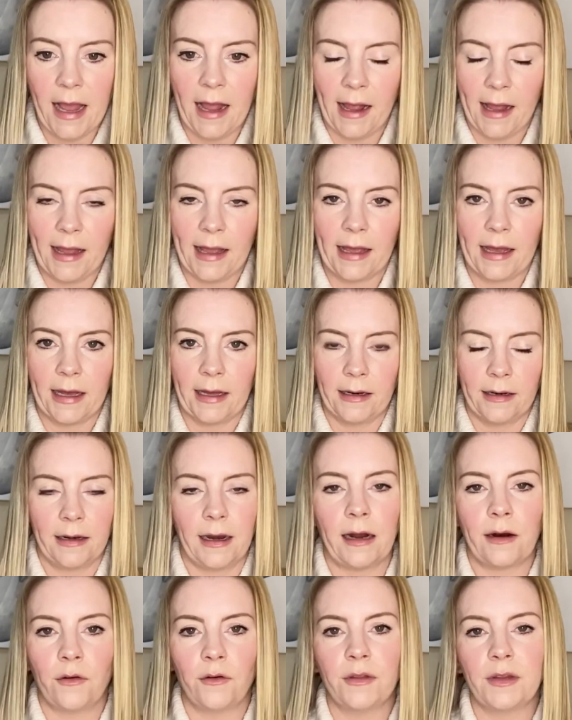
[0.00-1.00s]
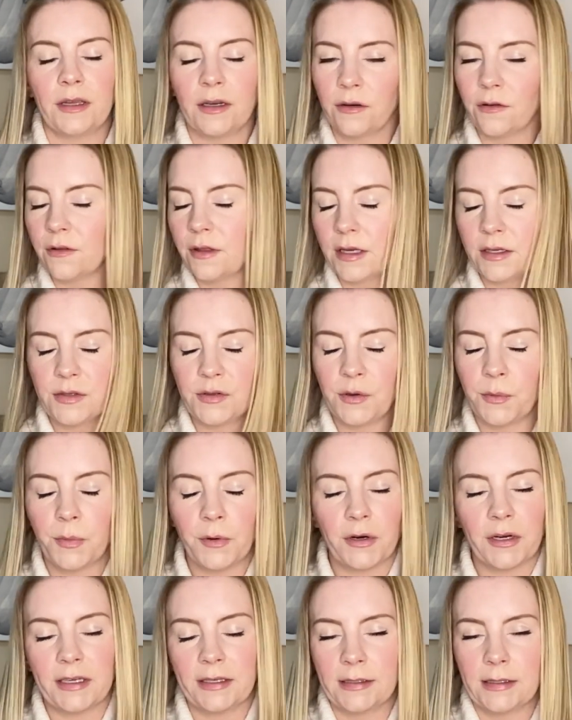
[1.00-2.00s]
And not only are they
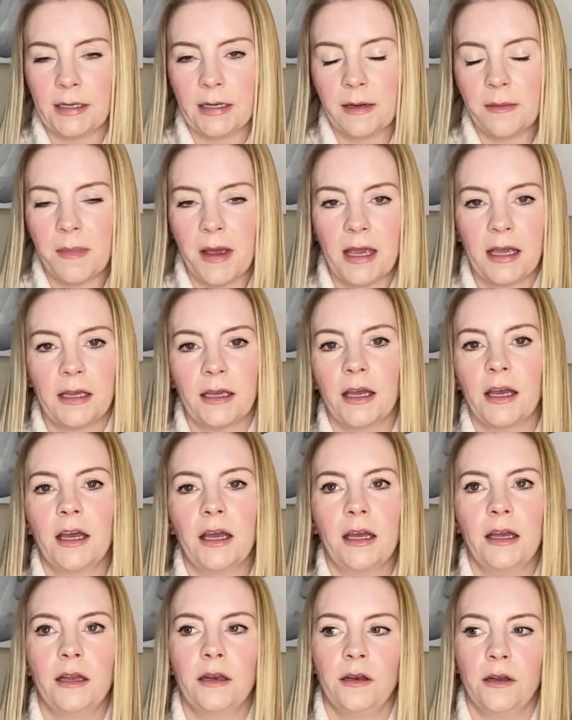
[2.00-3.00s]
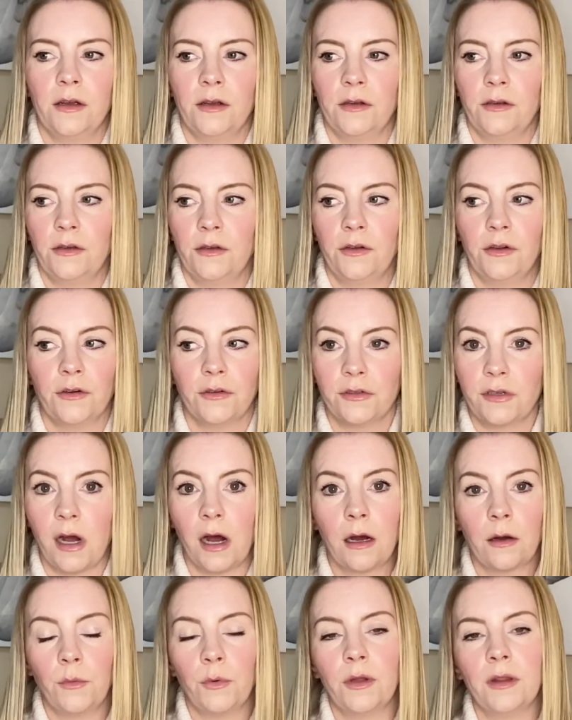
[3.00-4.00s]
super easy to make and your
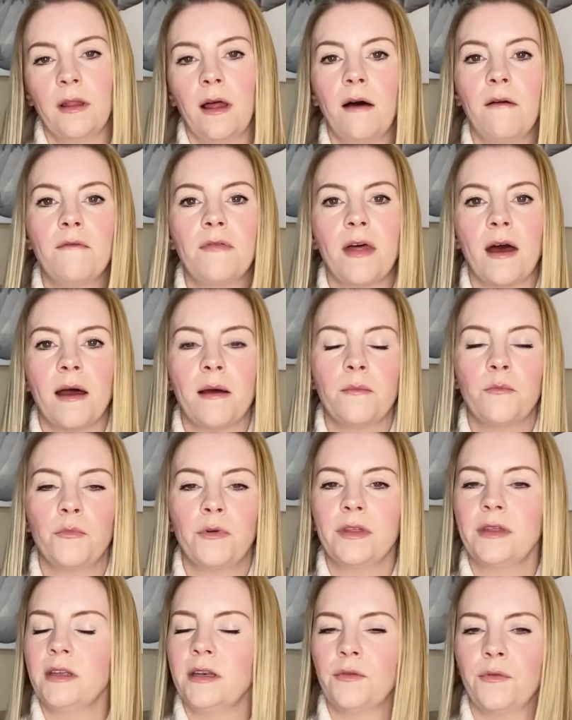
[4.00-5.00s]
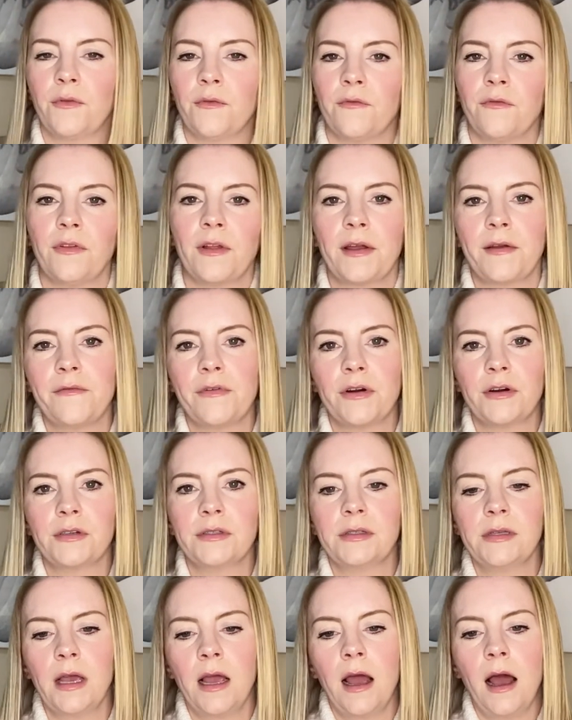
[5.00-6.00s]
dog will love them with the different
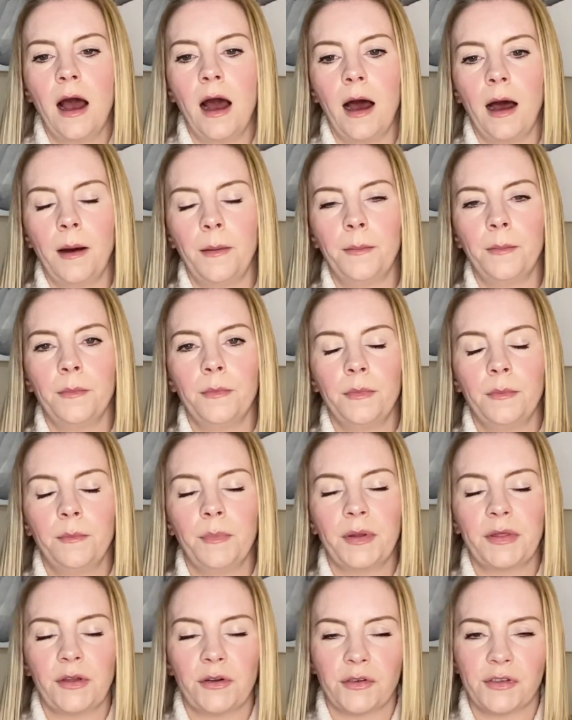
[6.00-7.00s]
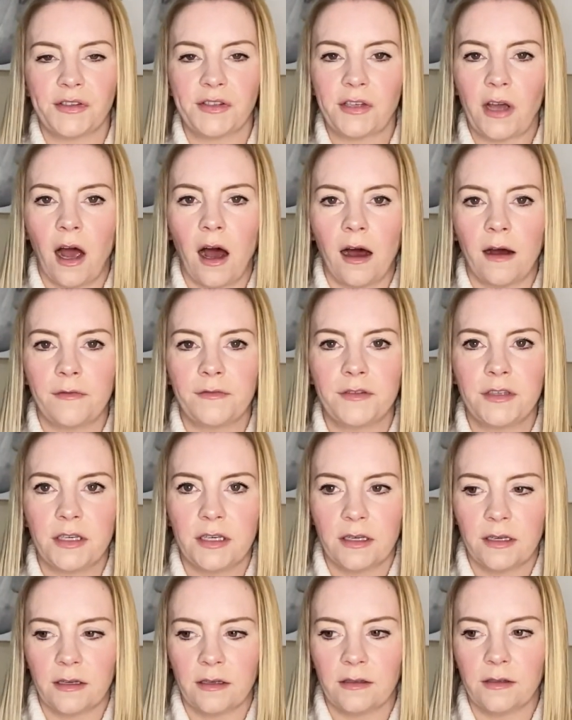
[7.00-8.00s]
flavors, but they're soft.
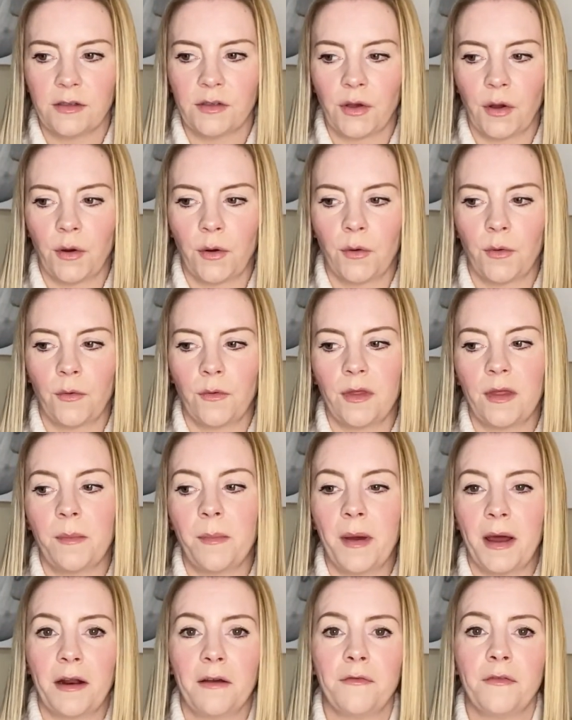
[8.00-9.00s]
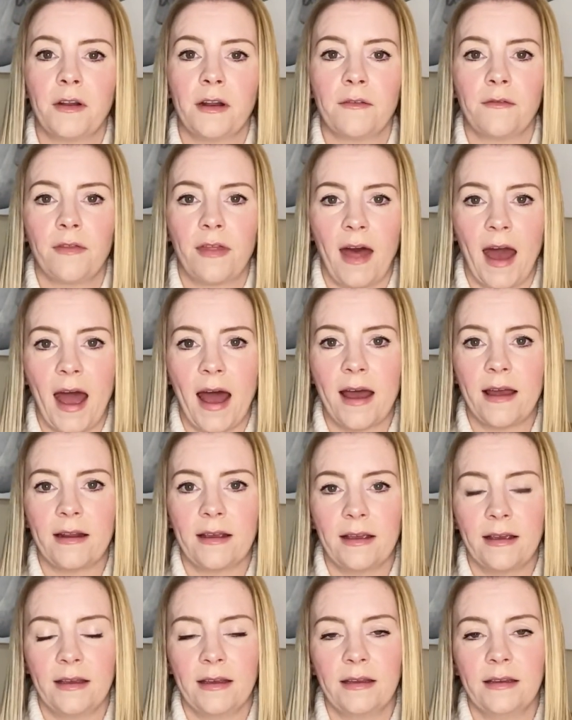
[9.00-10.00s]
And so the benefit of that
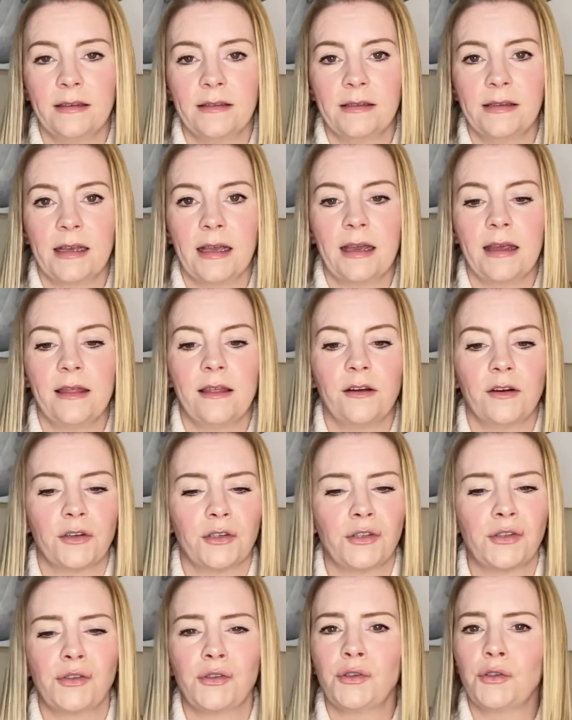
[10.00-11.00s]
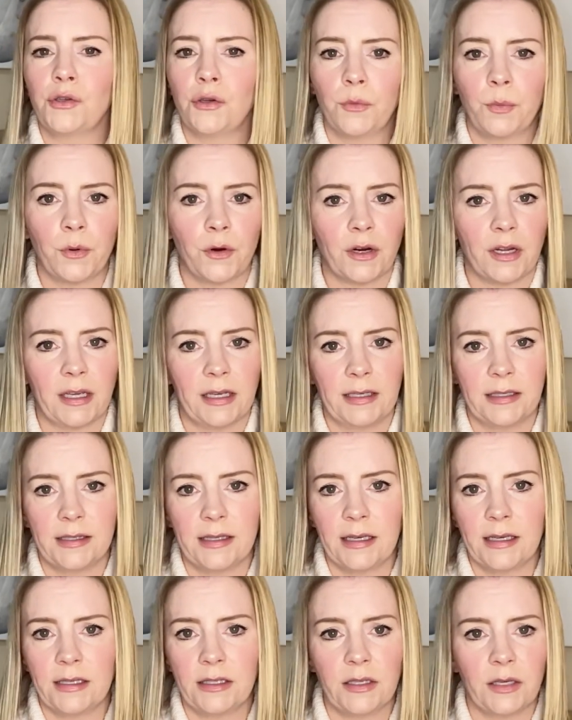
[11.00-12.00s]
is they're super
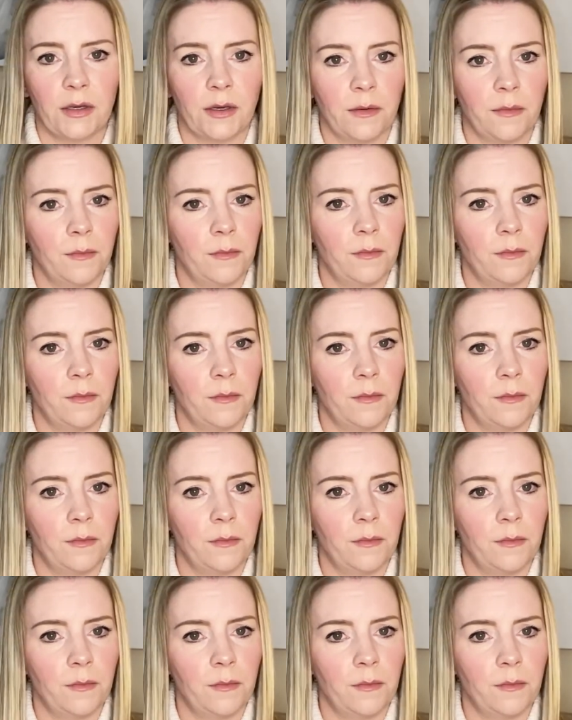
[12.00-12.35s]
easy to